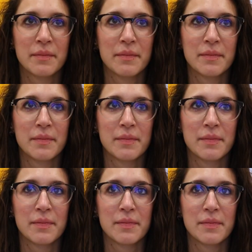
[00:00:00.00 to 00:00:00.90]

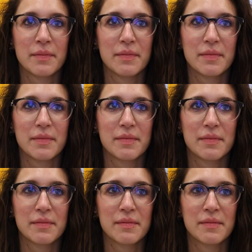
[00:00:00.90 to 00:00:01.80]

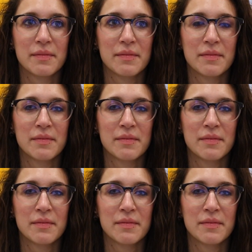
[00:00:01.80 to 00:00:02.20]
Nobody speaks.